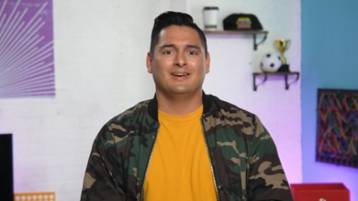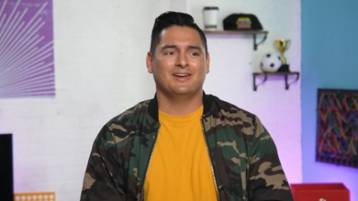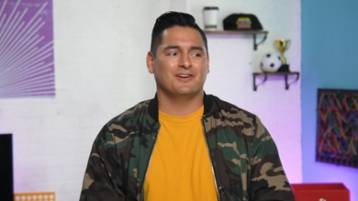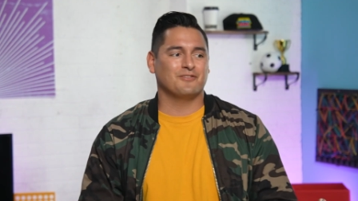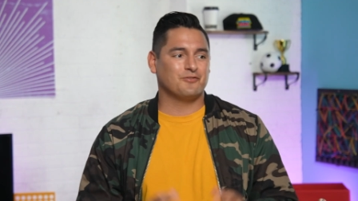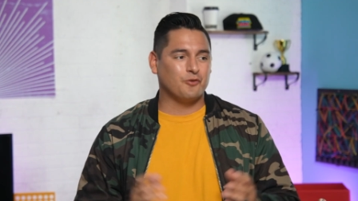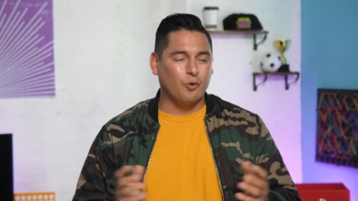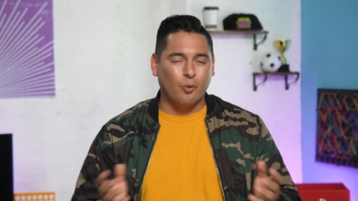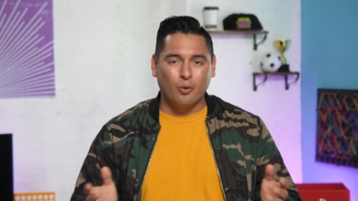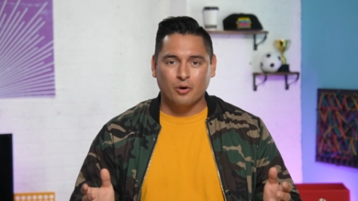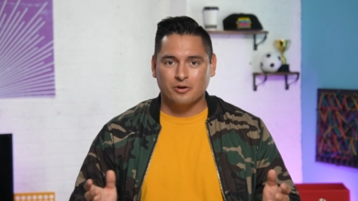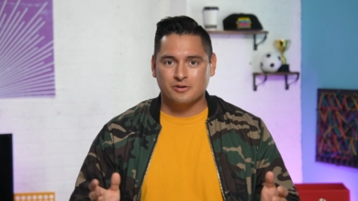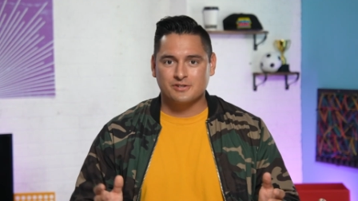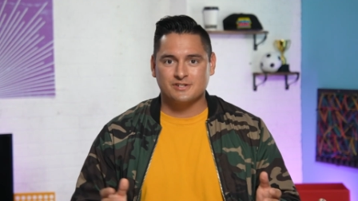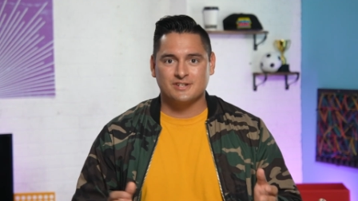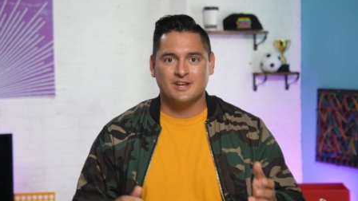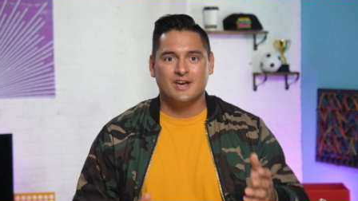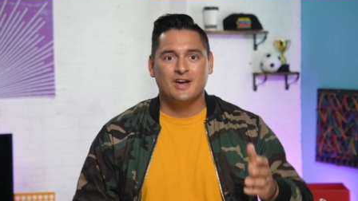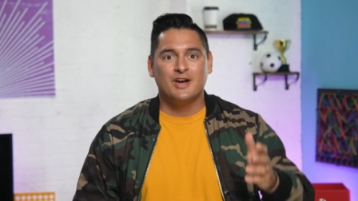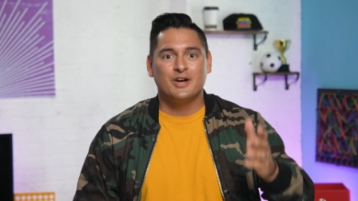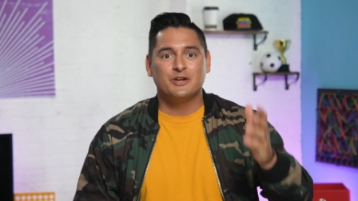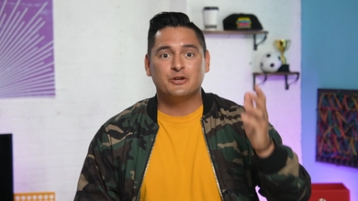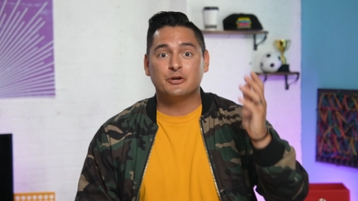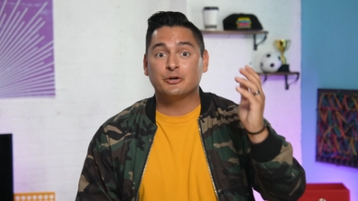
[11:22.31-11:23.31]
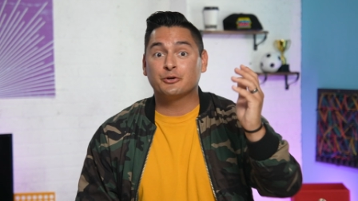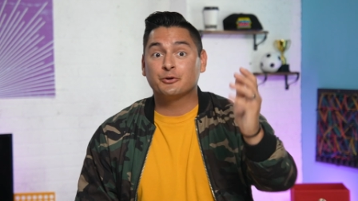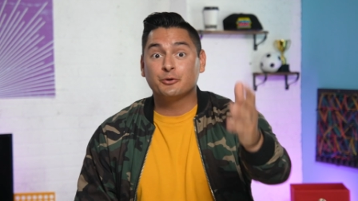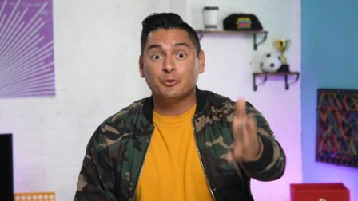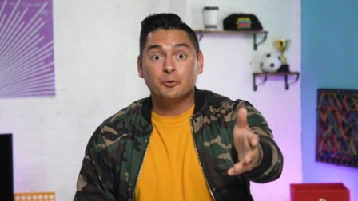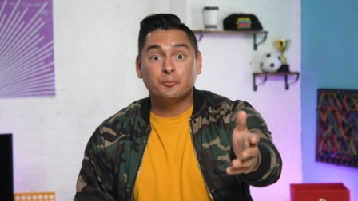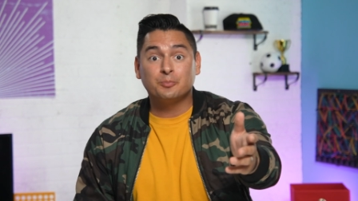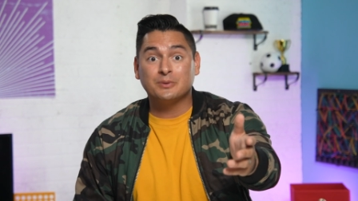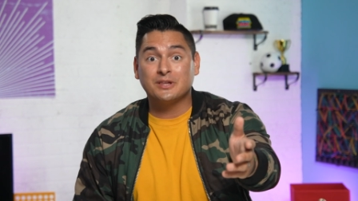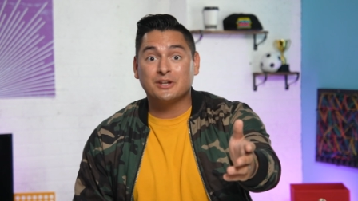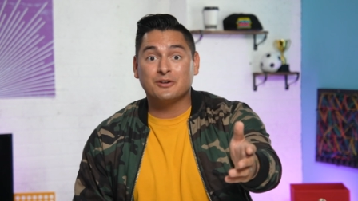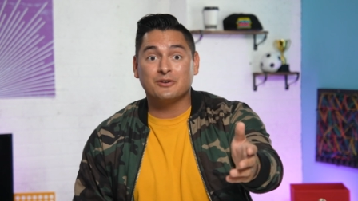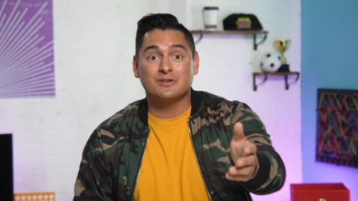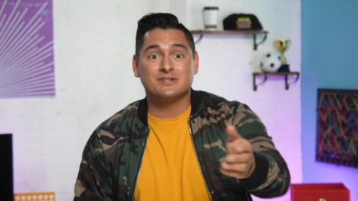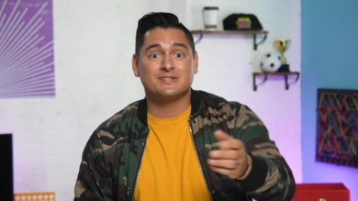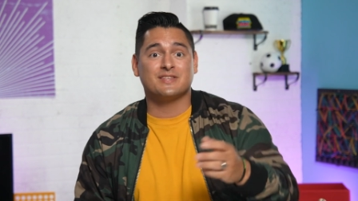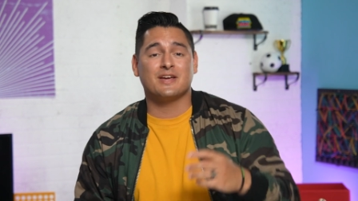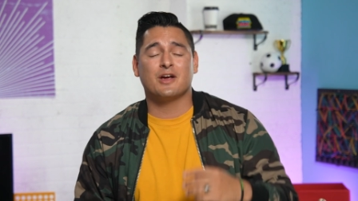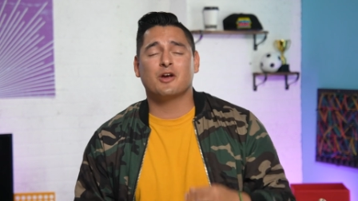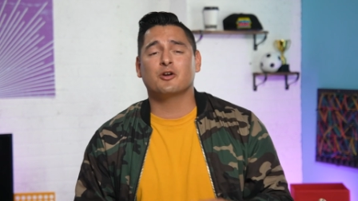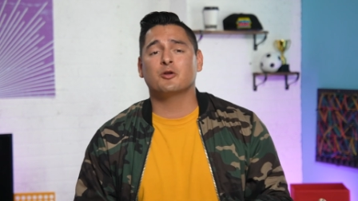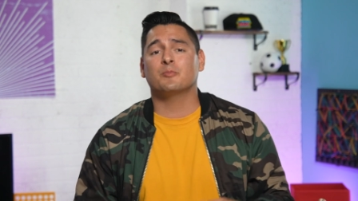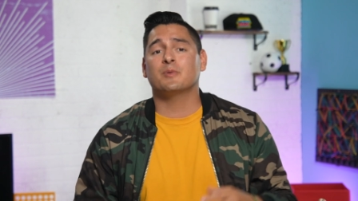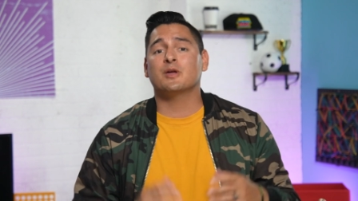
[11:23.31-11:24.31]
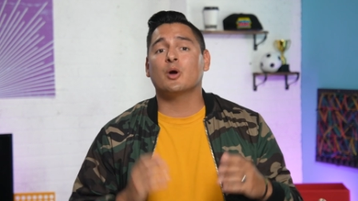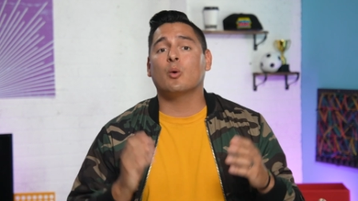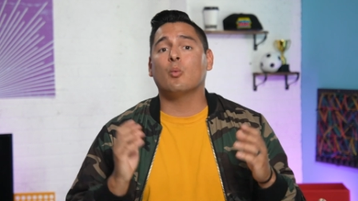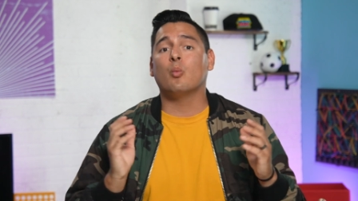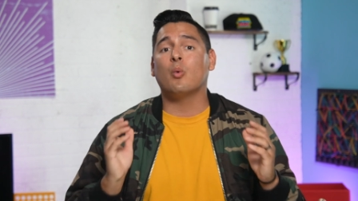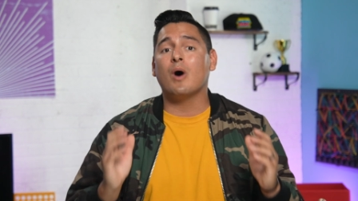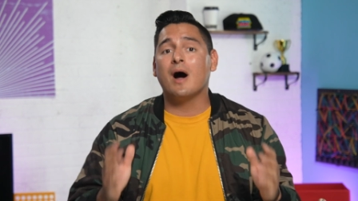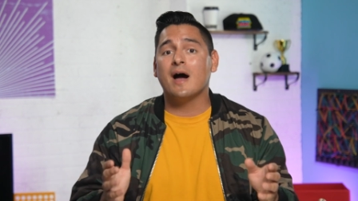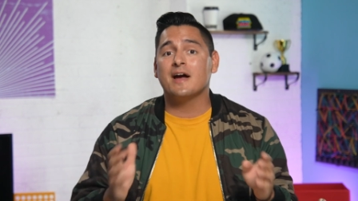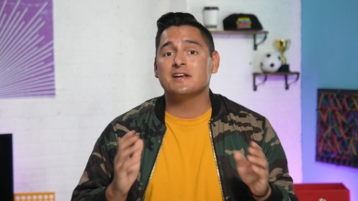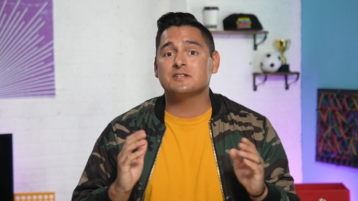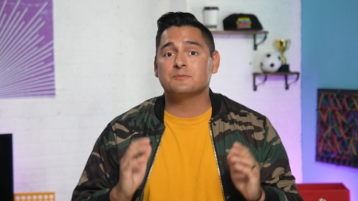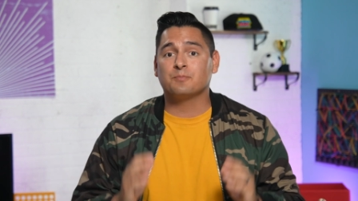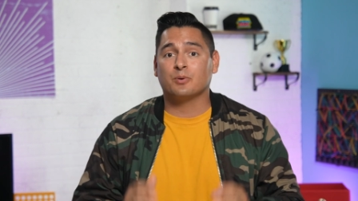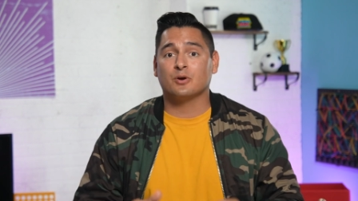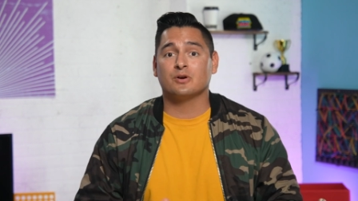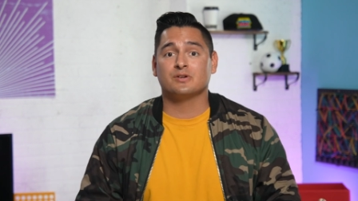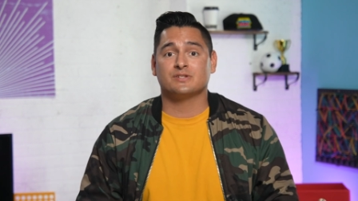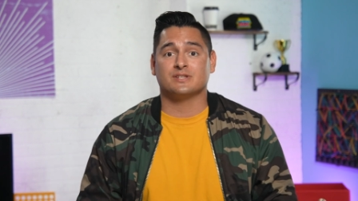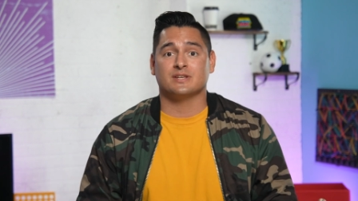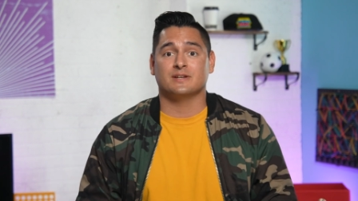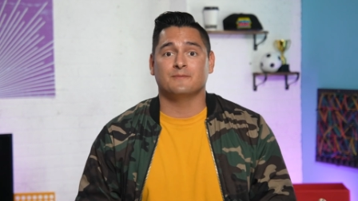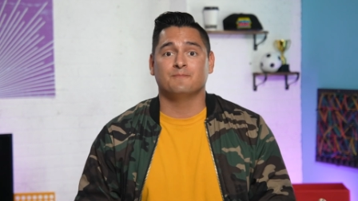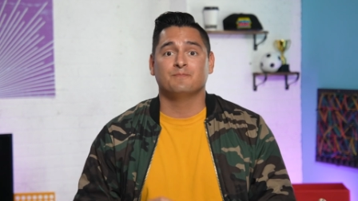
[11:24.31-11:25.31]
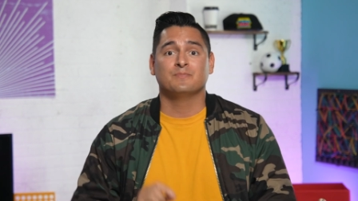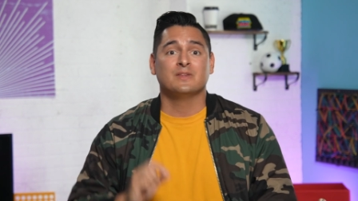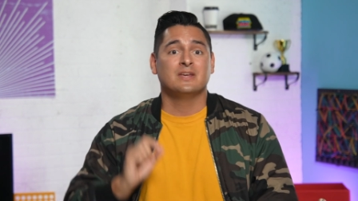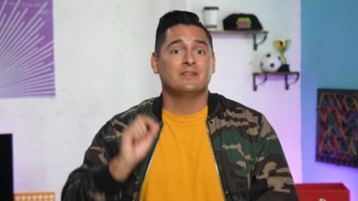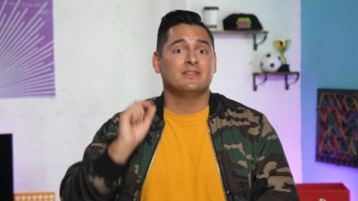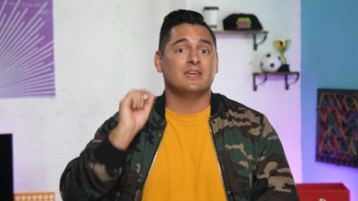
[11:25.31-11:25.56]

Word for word: And of course, your group leader is there to be a wise person